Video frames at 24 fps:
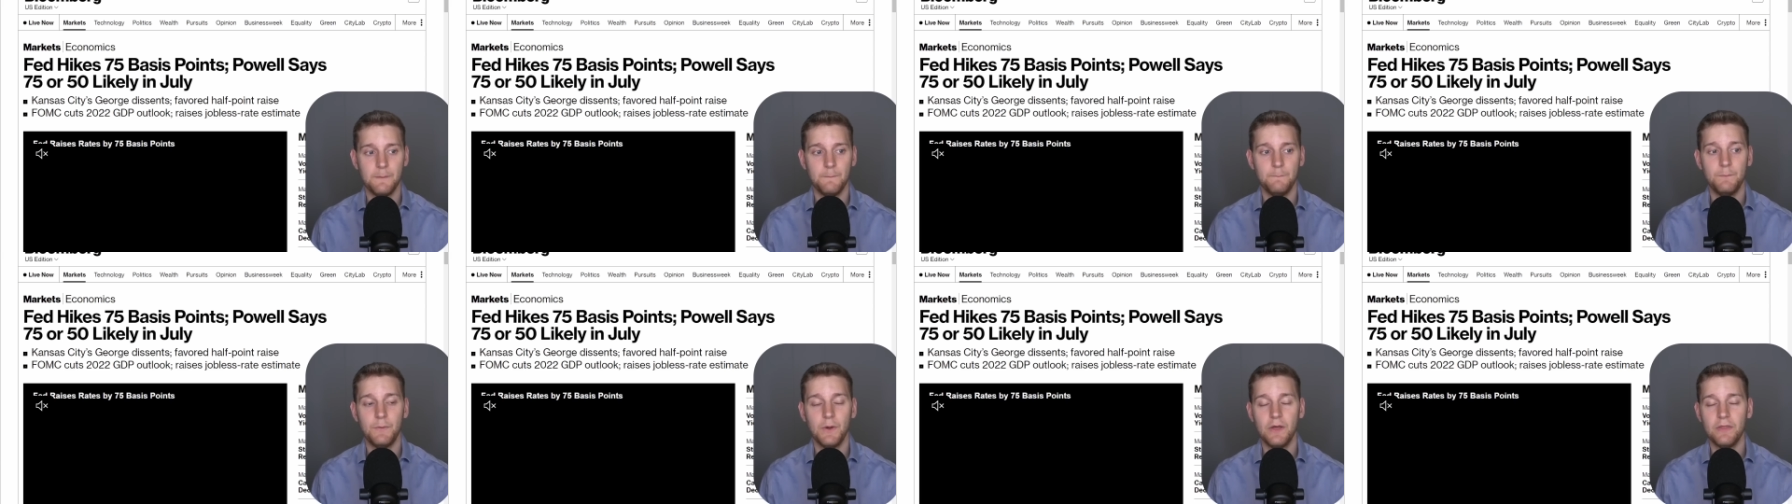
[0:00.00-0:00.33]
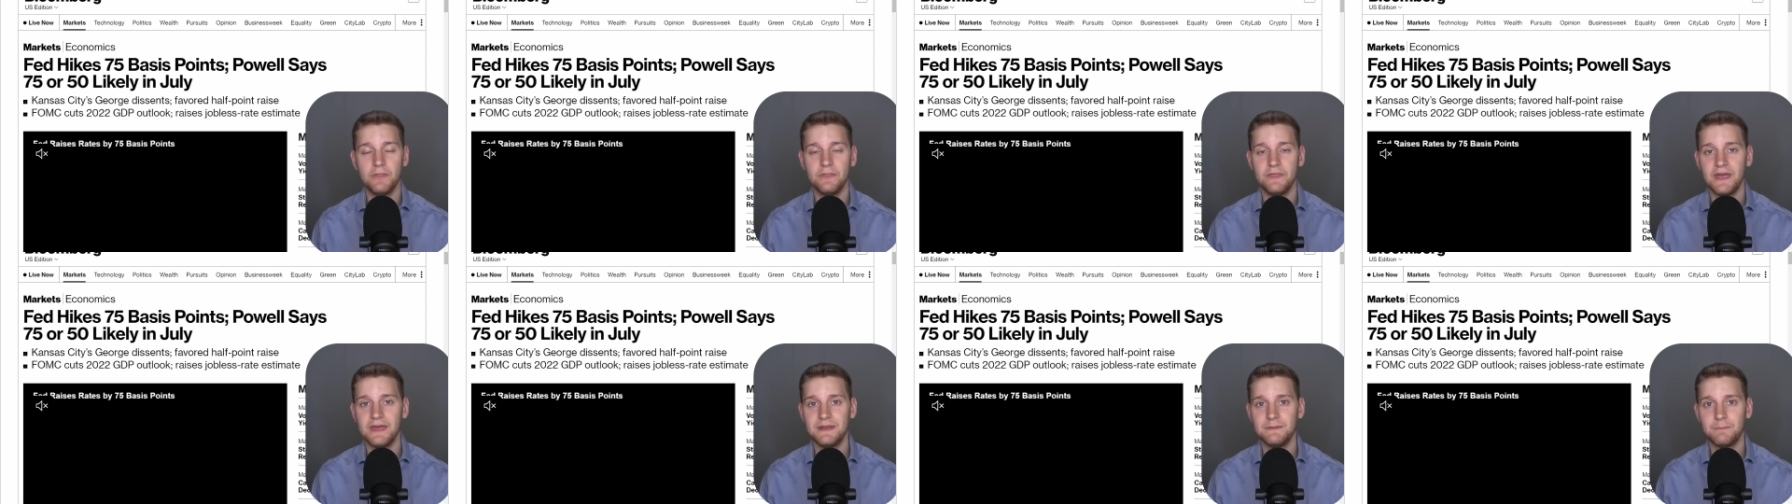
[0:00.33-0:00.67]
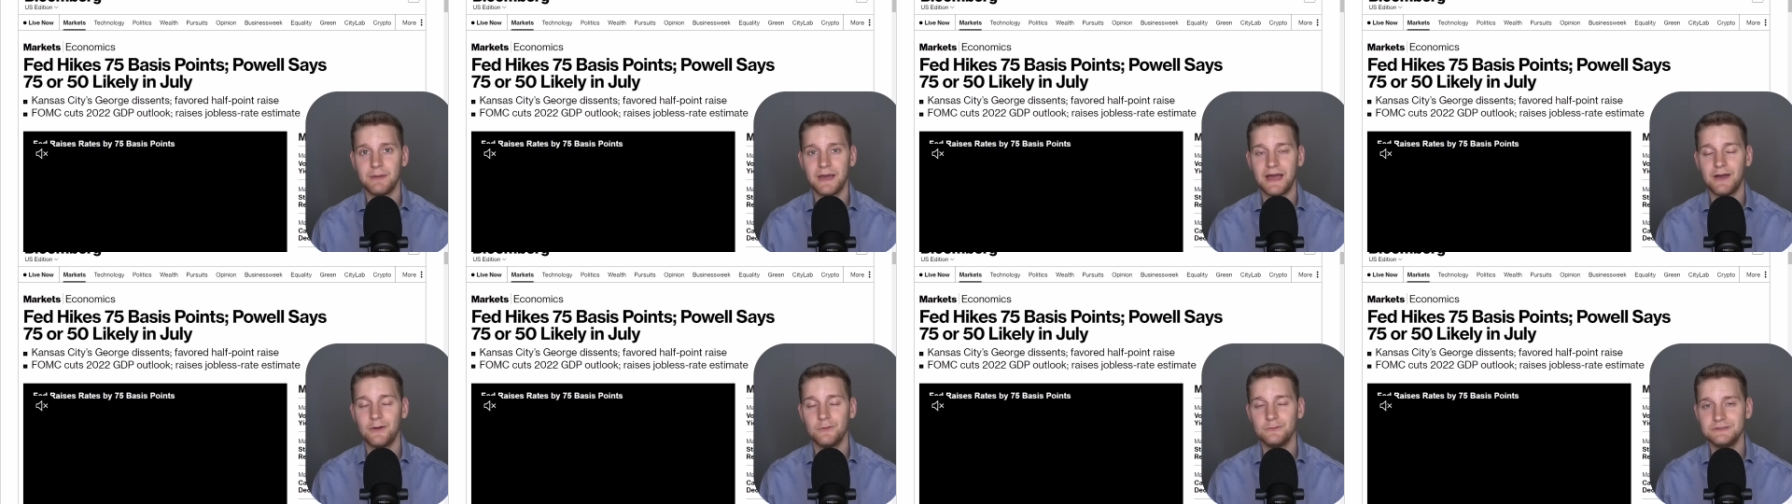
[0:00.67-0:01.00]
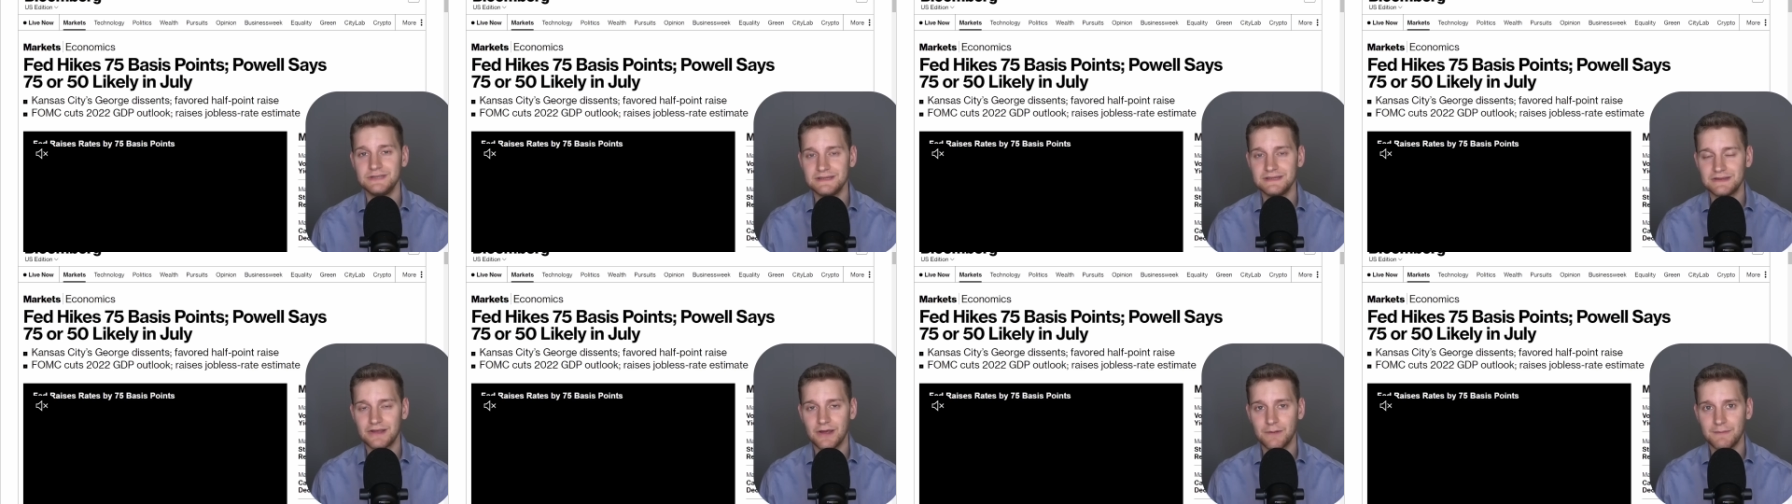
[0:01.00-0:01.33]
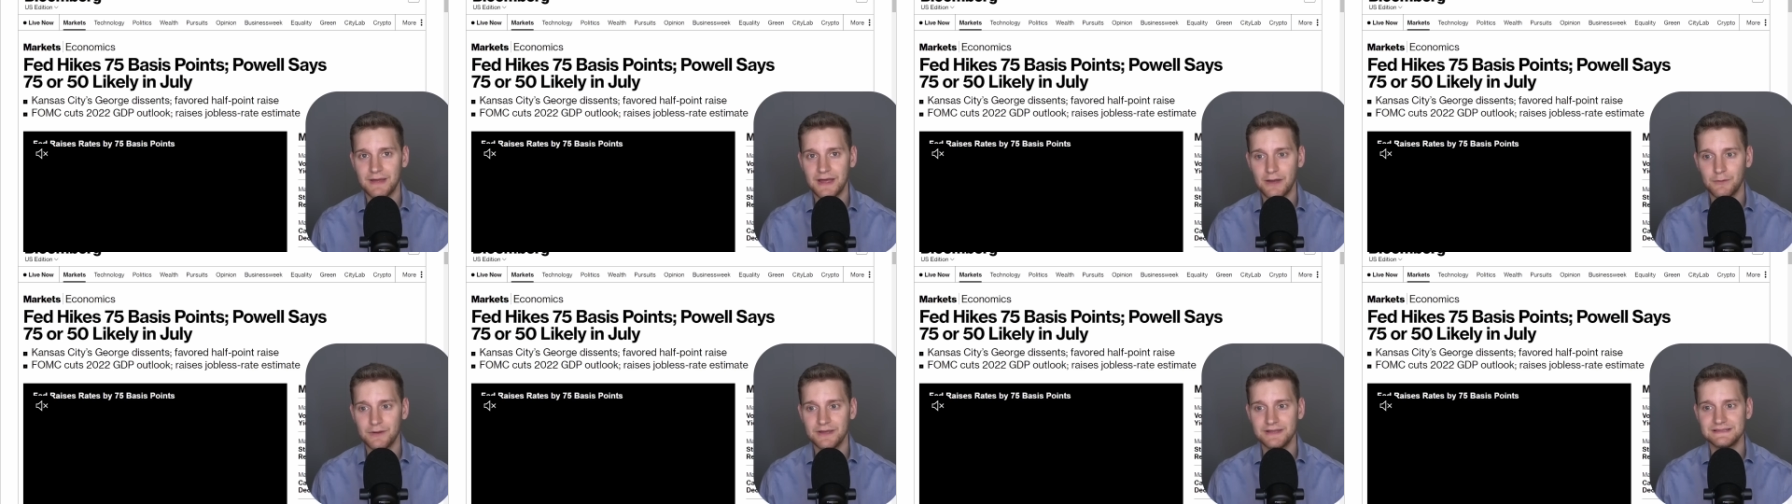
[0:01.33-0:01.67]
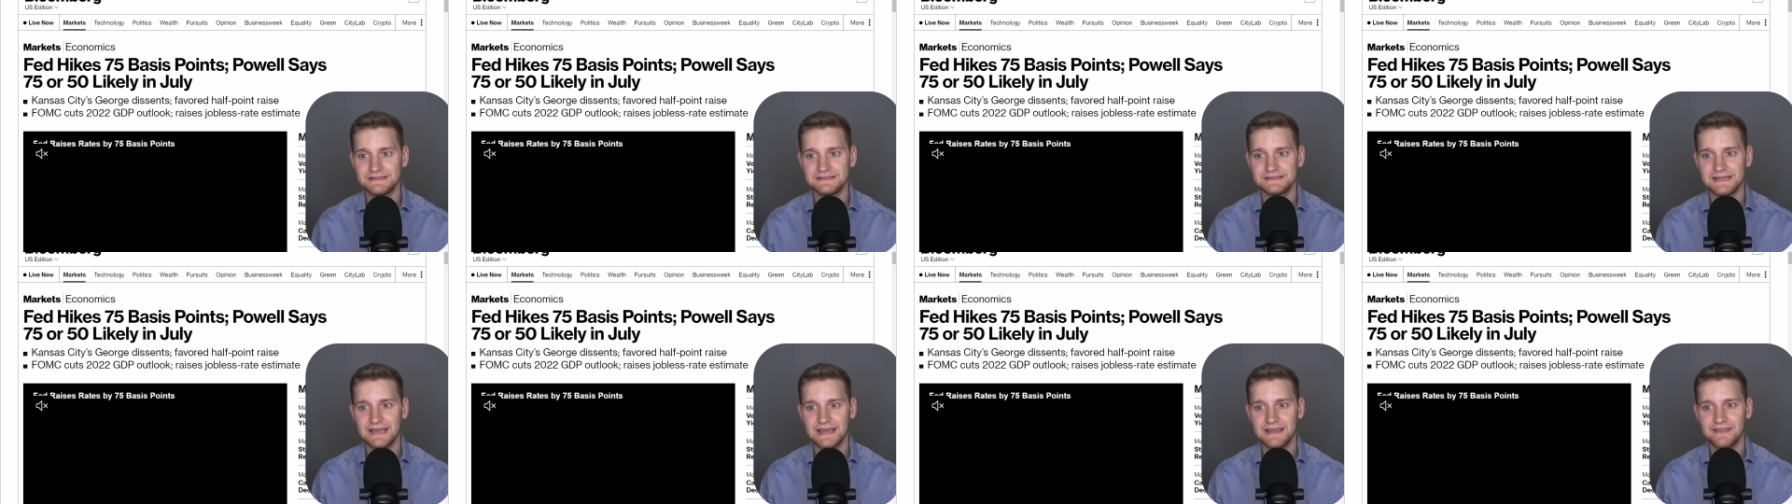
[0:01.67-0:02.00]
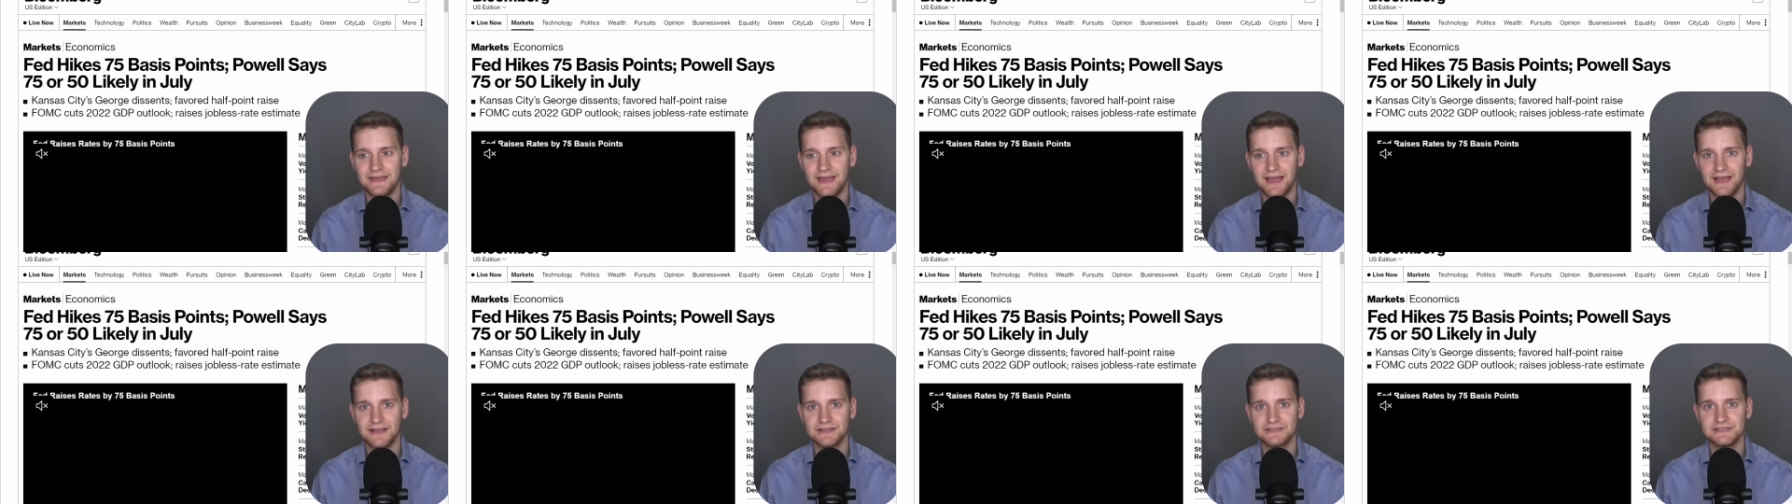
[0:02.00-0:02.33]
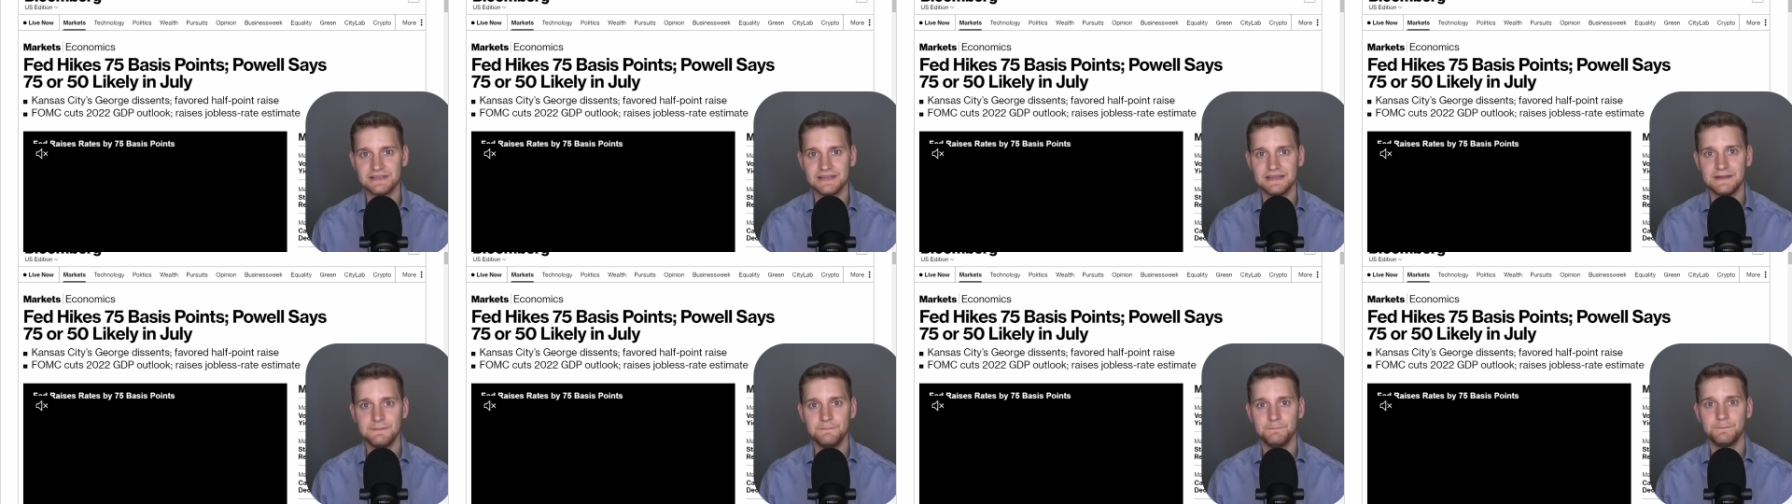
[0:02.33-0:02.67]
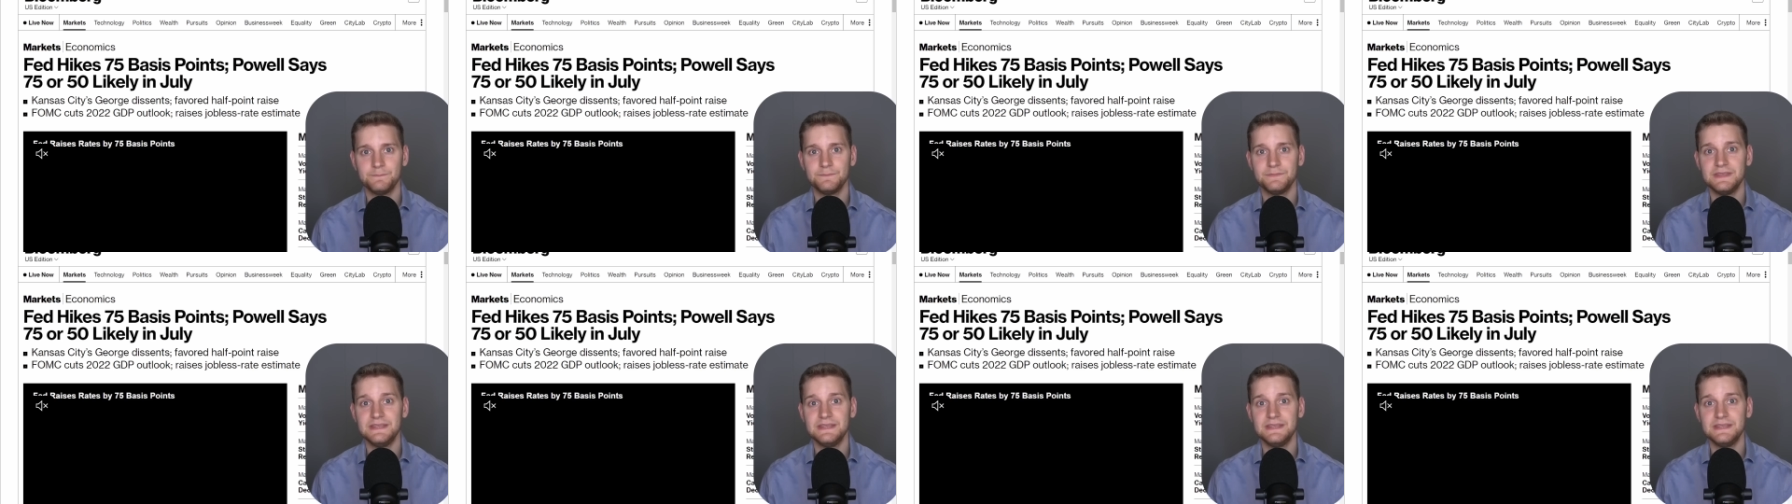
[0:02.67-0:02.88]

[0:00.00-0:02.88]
But then Powell did come out and say that actually